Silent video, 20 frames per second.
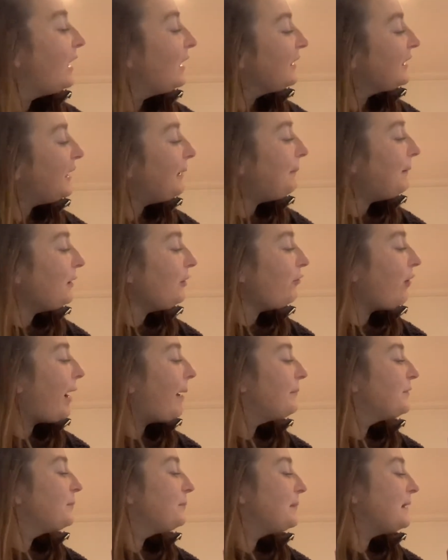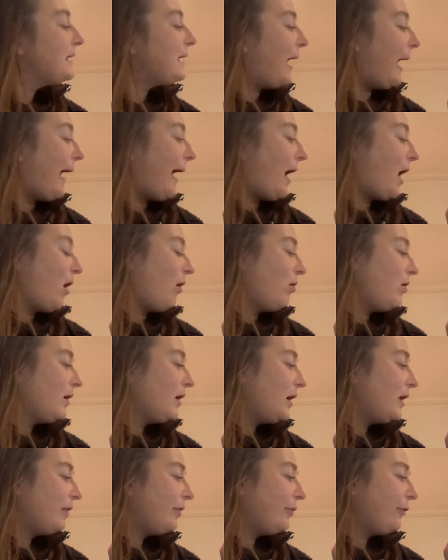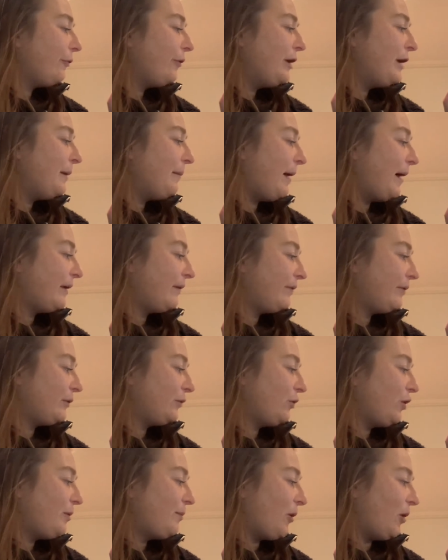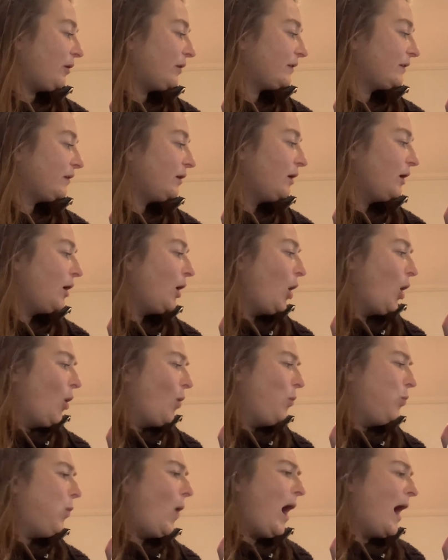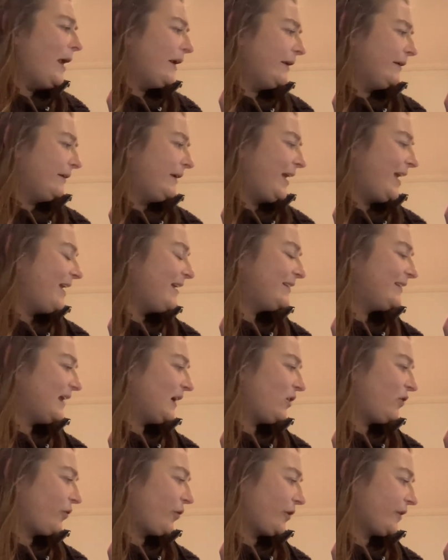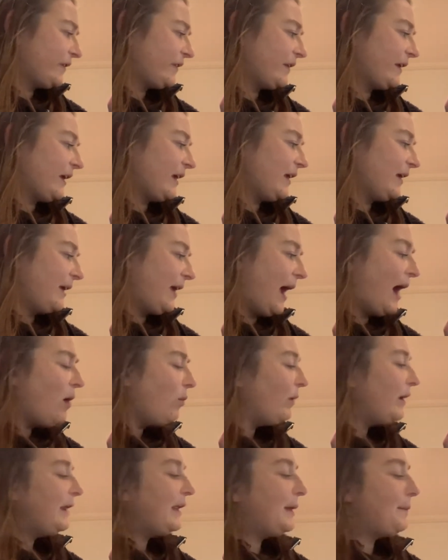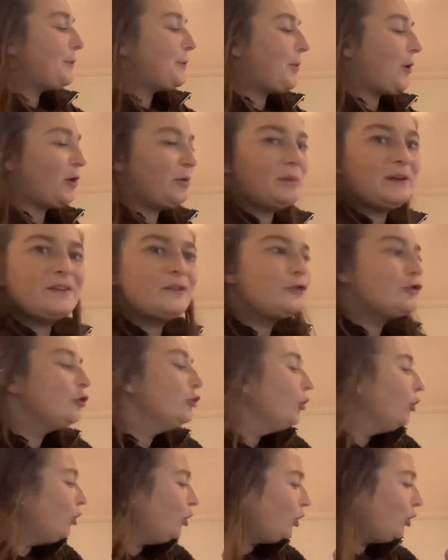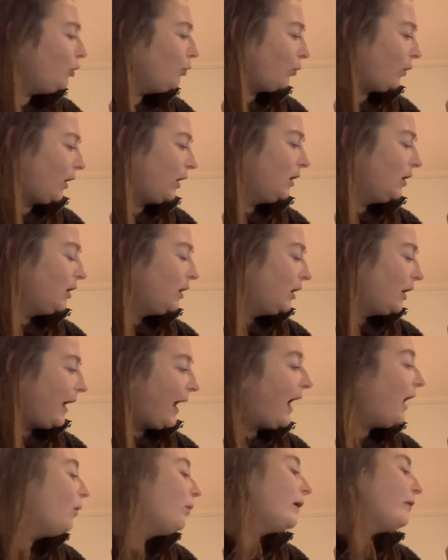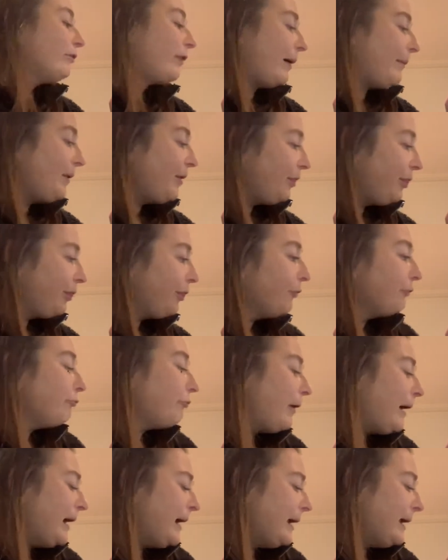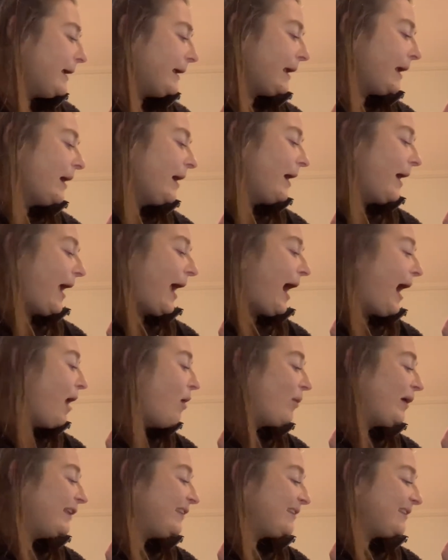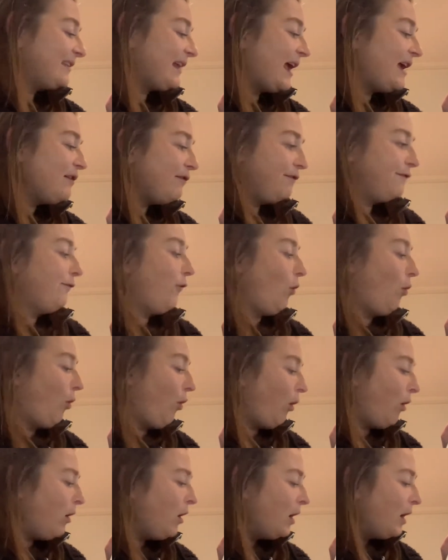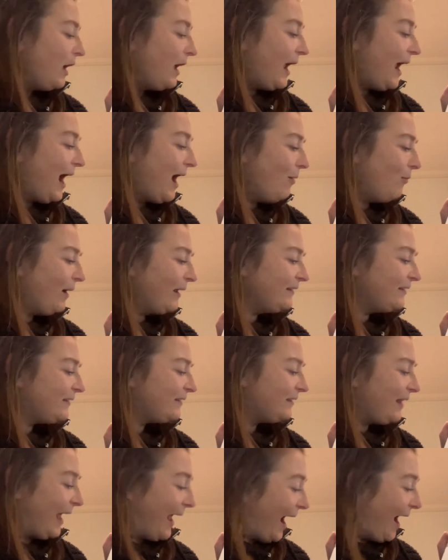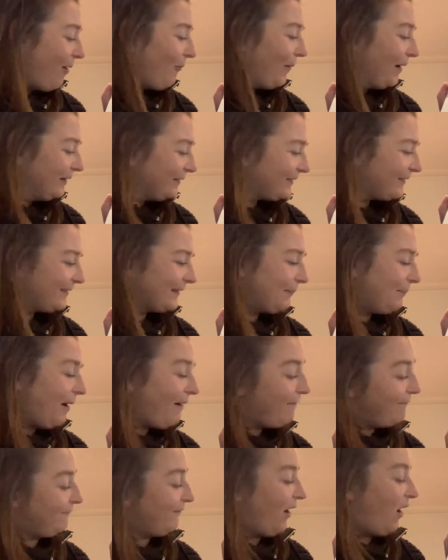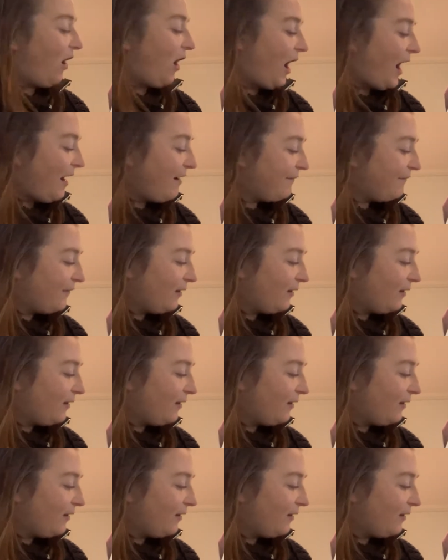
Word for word: Kipper grabbed Big Owl and threw him out of the toy box. One, he said crossly. Out went hippopotamus, two. Out went rabbit, three. Out went snake, four. Out went, out went slipper, five.